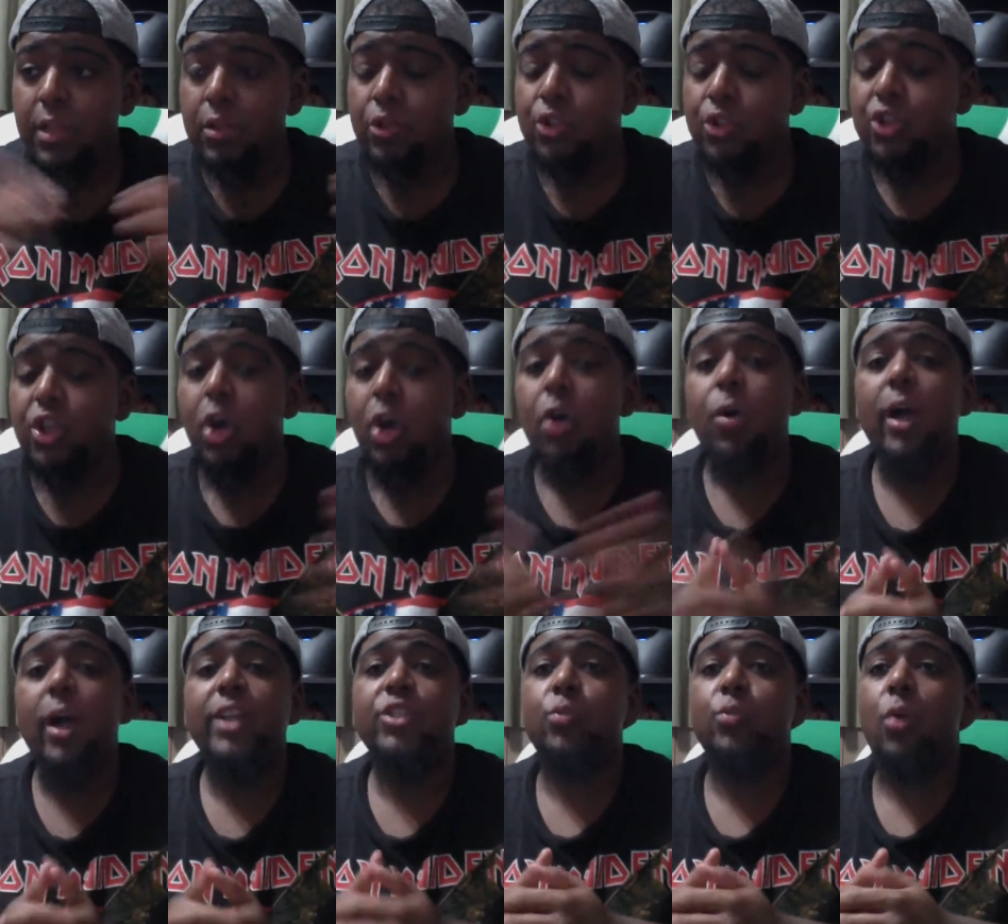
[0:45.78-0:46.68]
So I
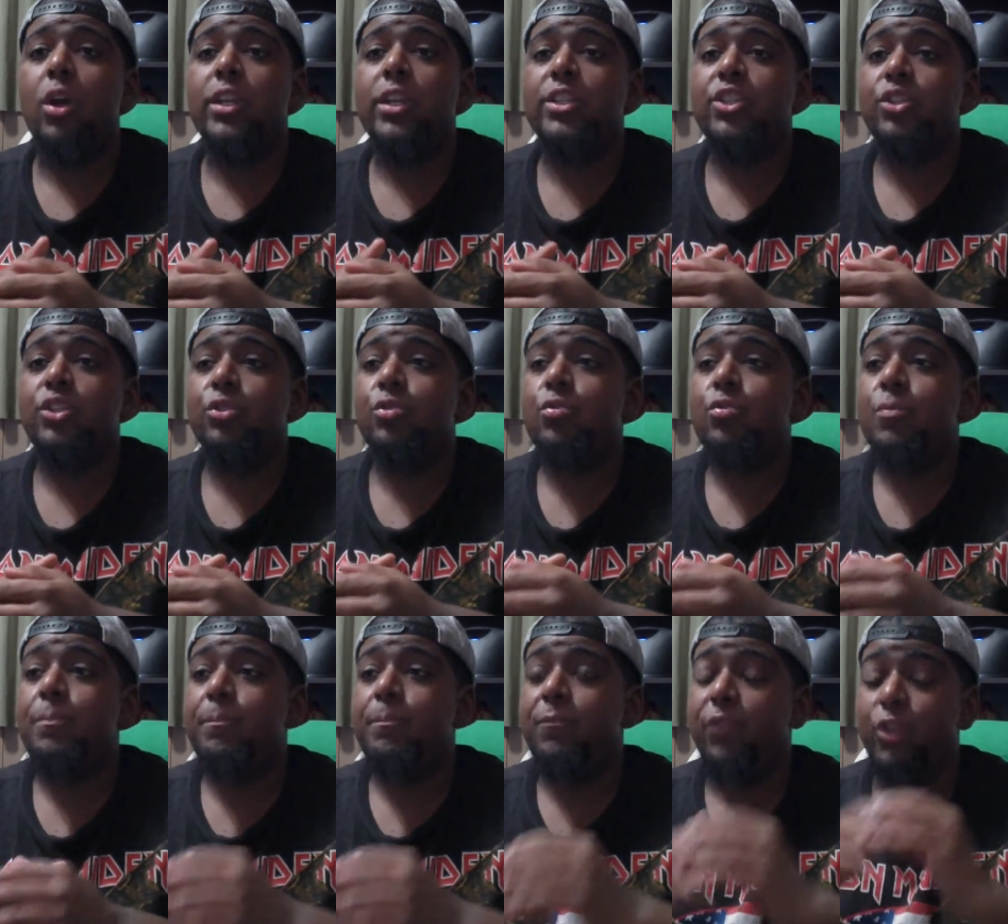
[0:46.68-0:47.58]
just wanted to,
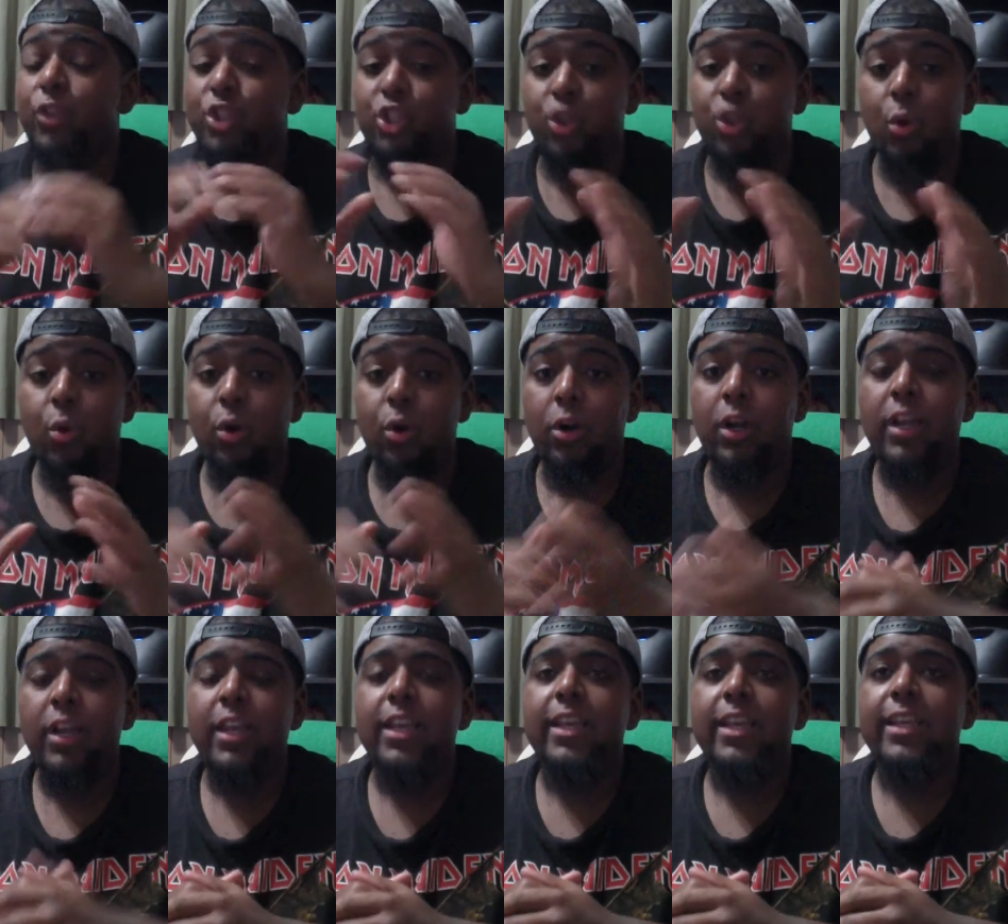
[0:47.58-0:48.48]
for sure,
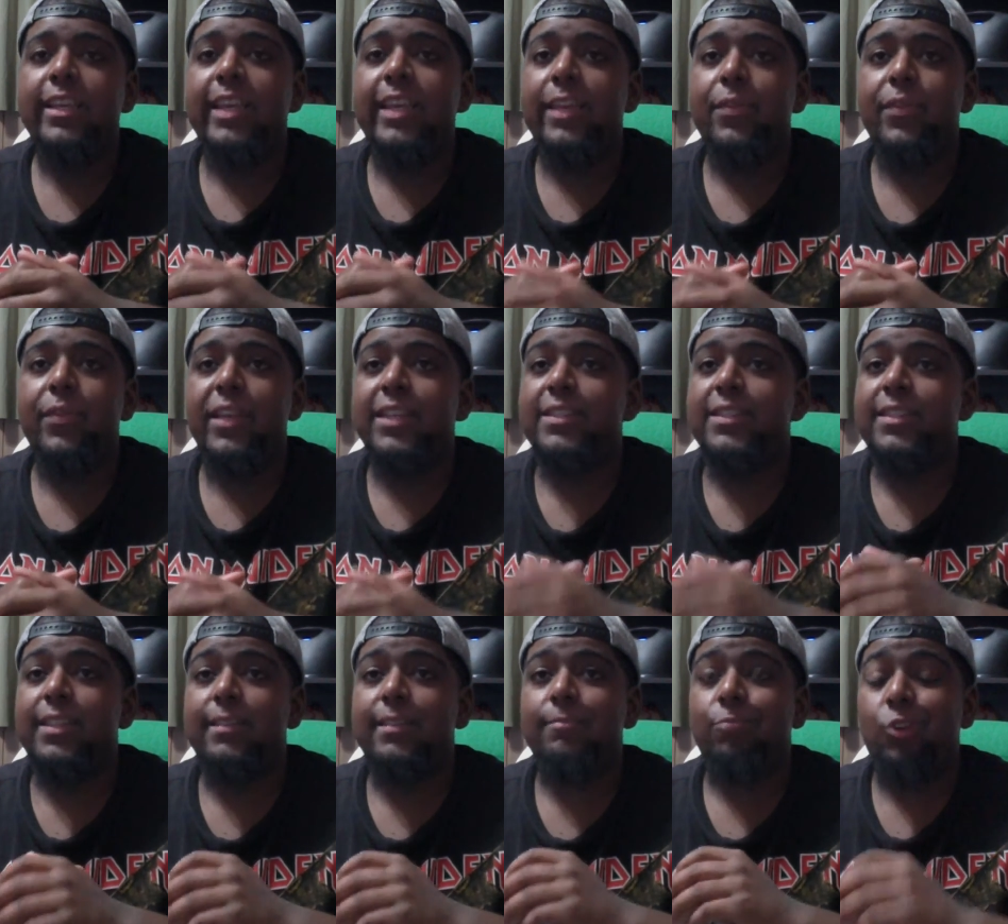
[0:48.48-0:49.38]
get this
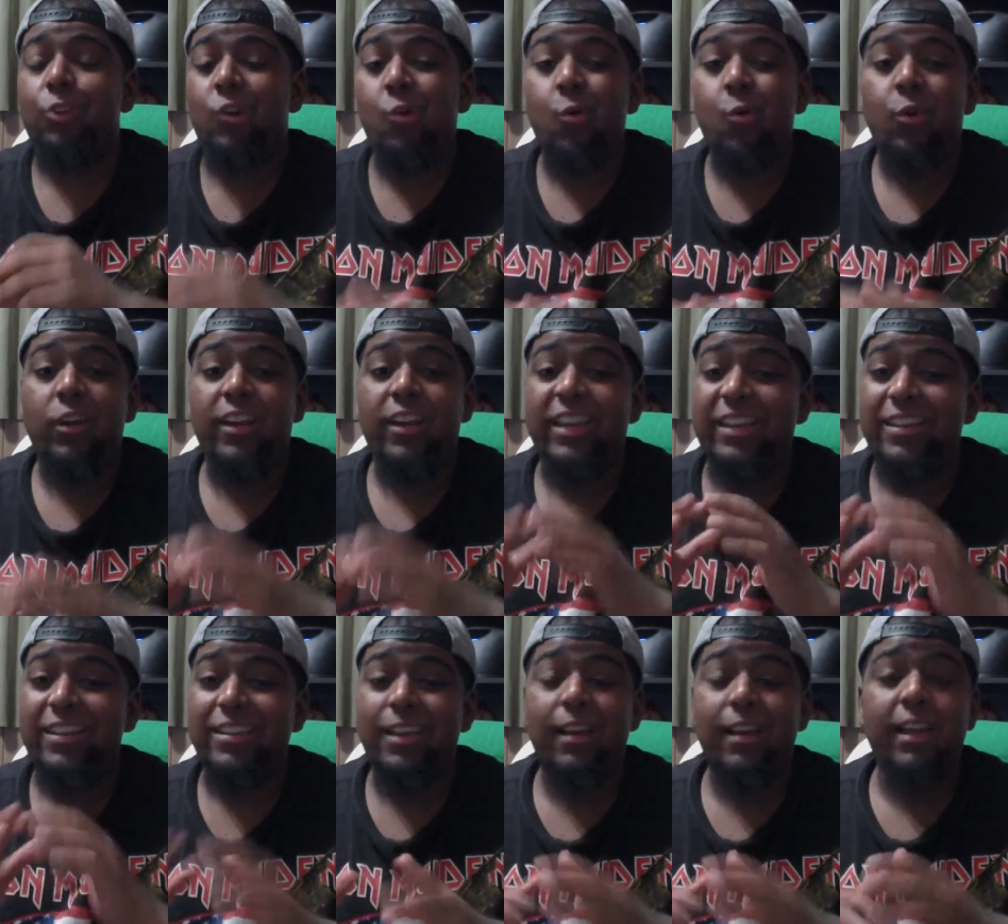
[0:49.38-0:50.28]
recorded and
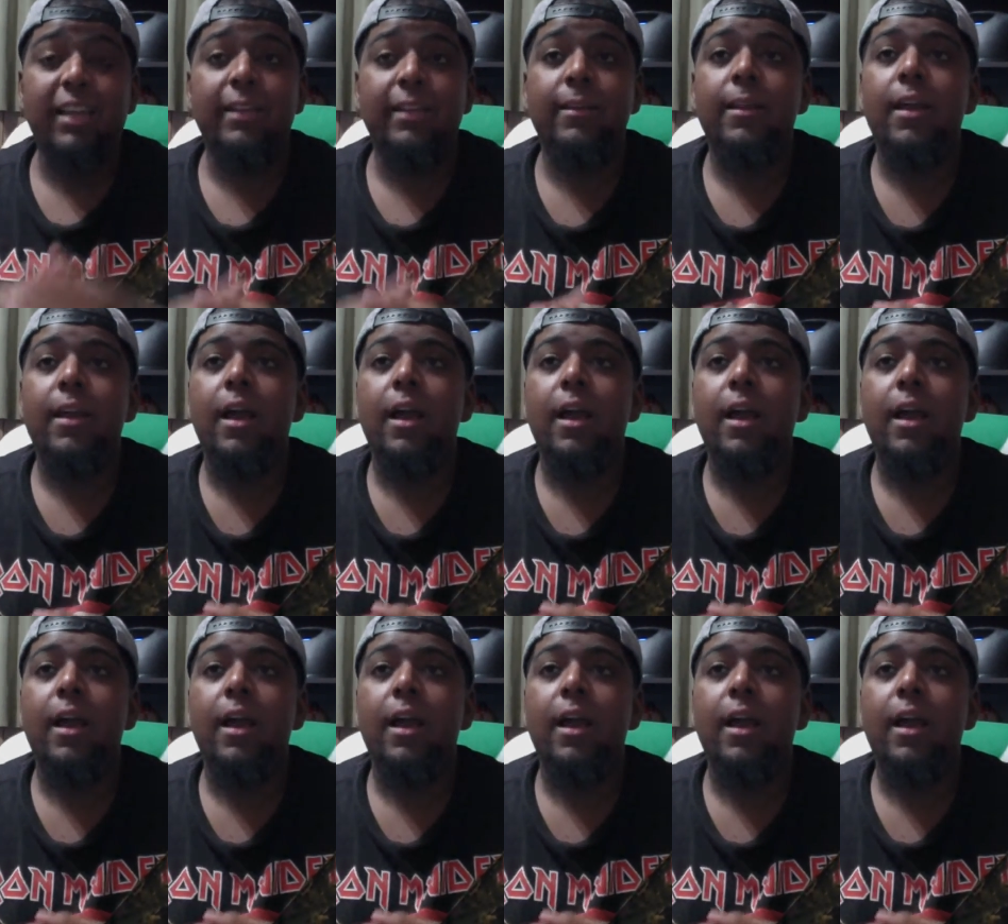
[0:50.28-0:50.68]
done.